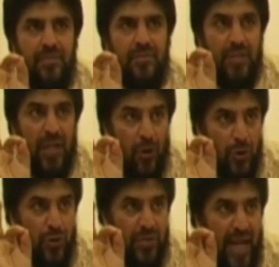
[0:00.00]
Jila
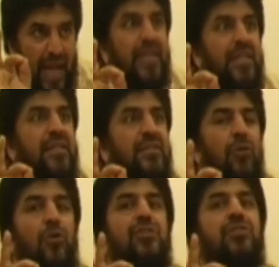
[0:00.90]
Uyun. And it is
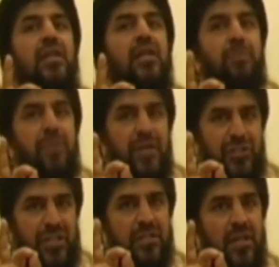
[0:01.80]
originally in
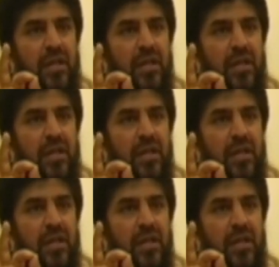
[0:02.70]
Persian.